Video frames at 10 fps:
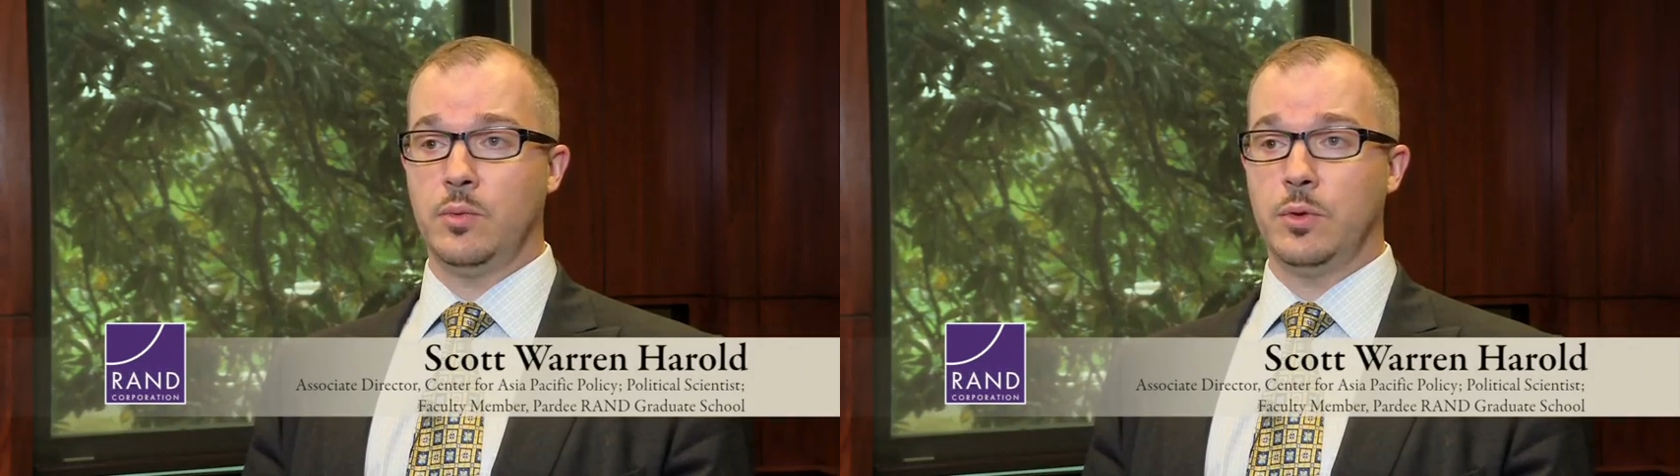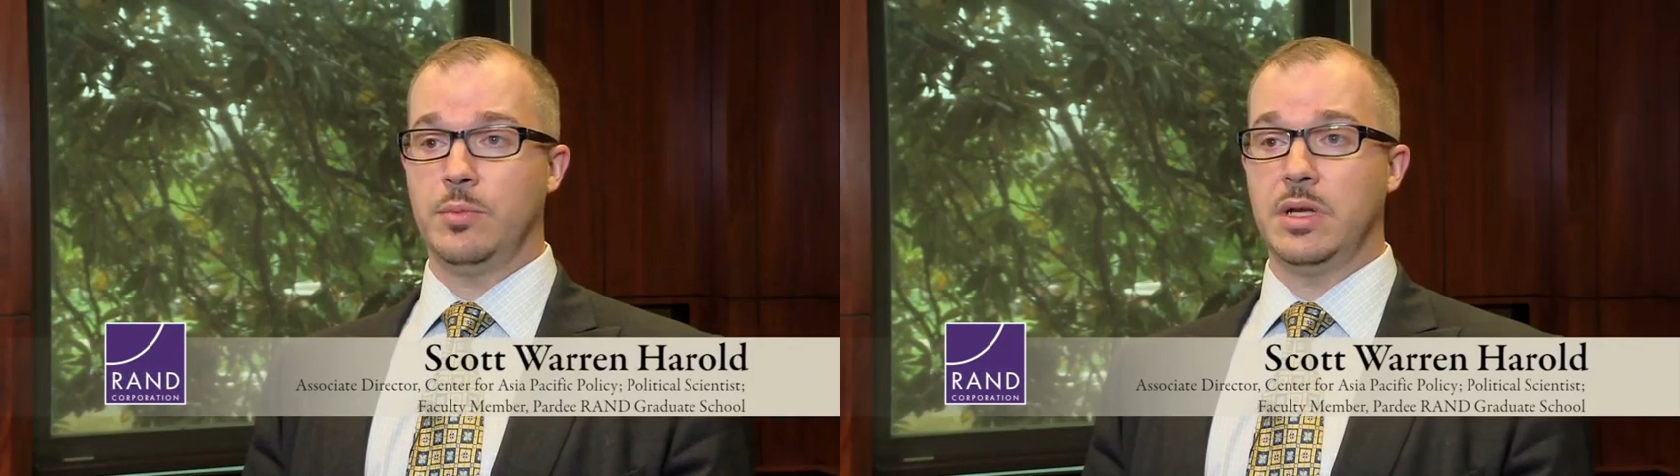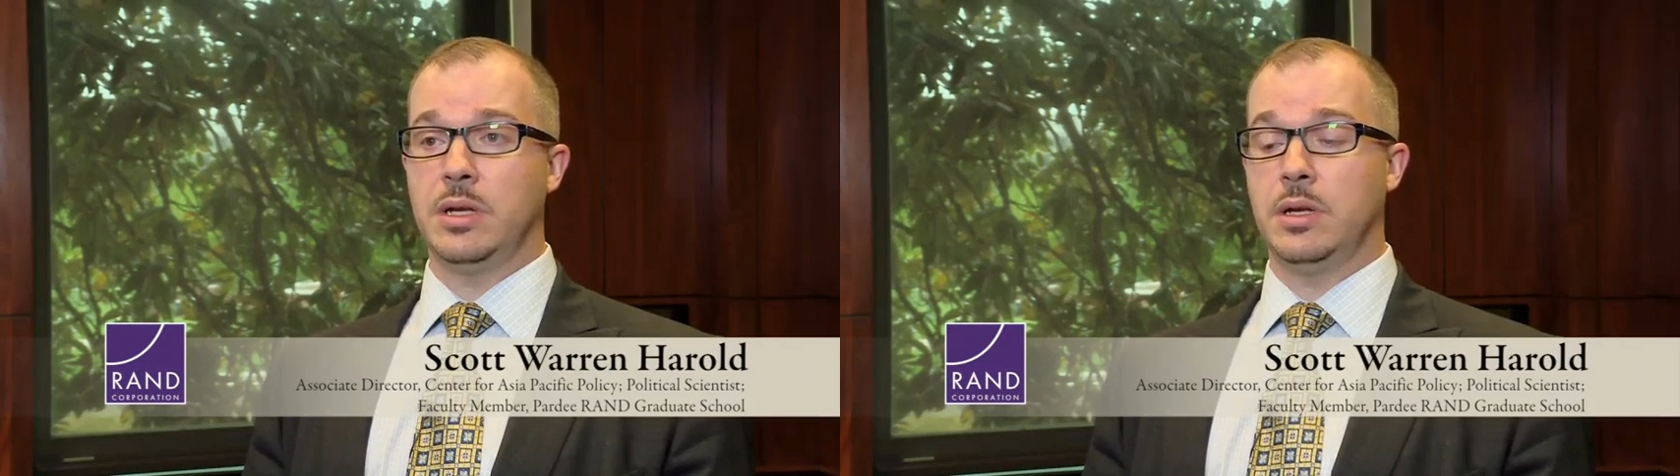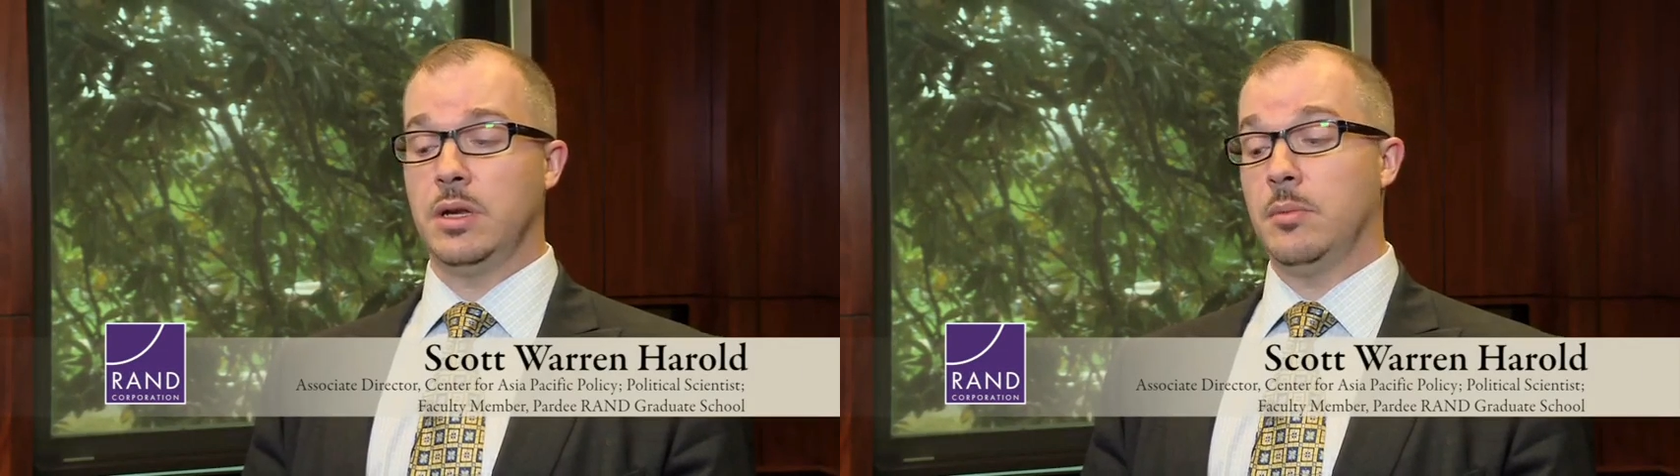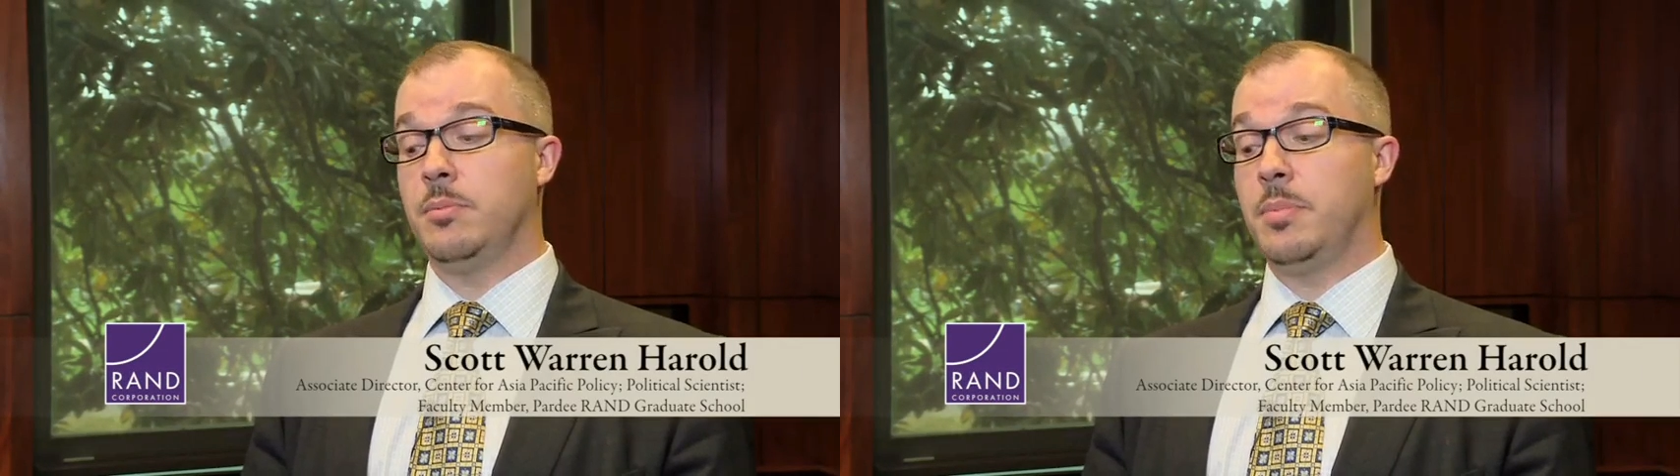would be
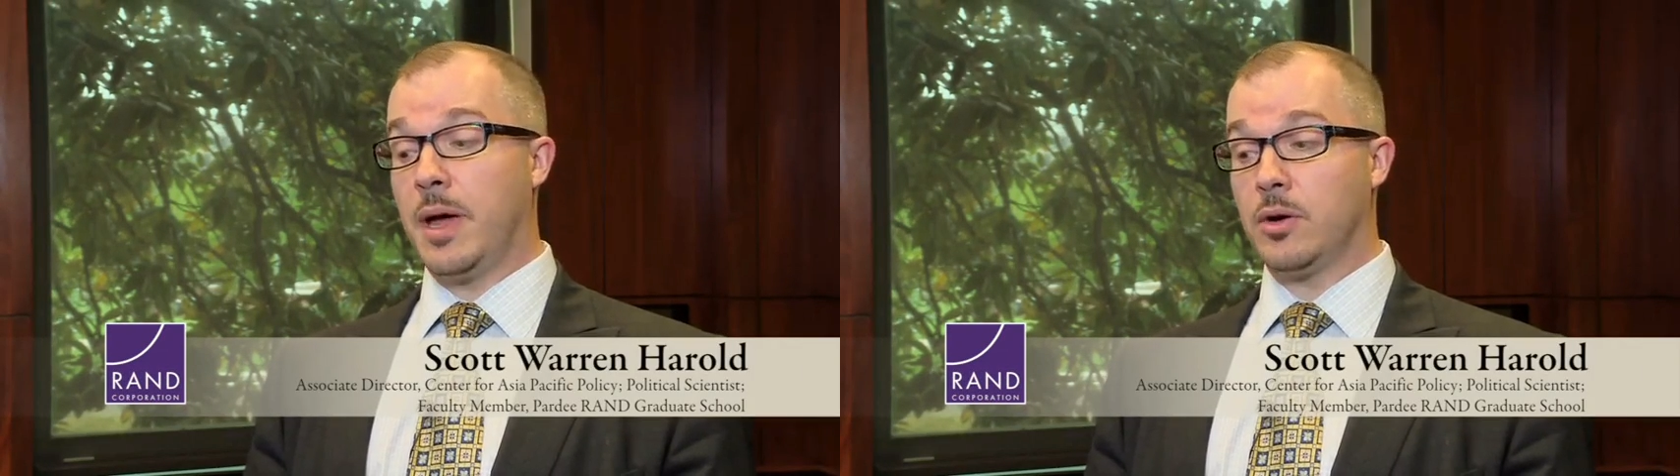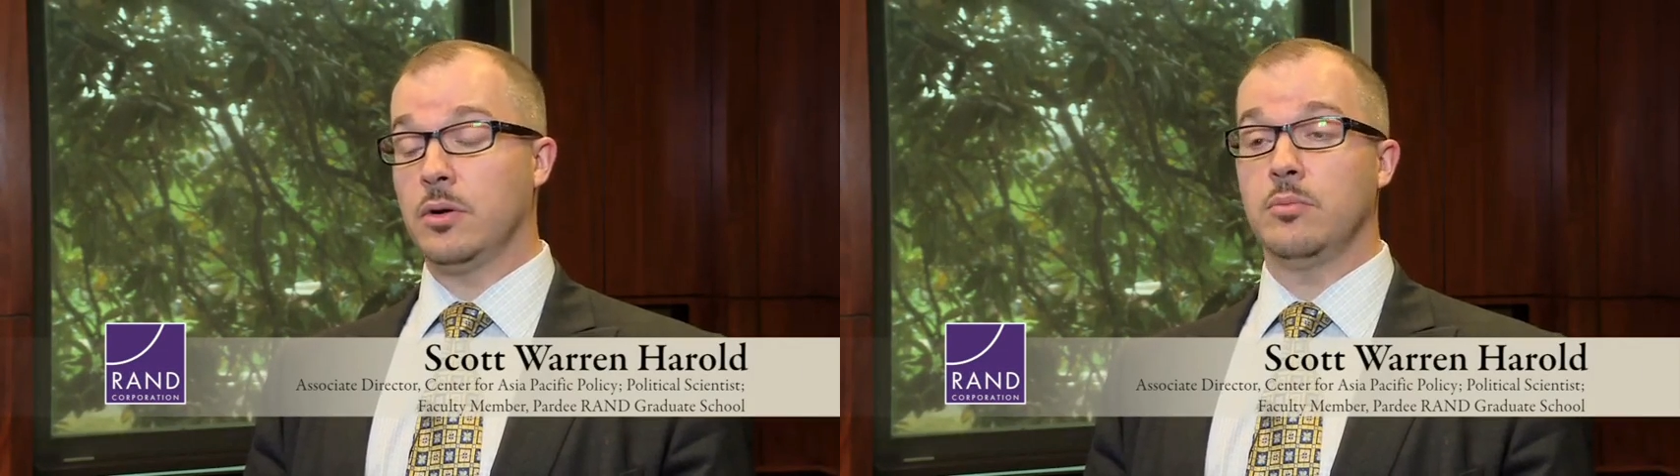in a better,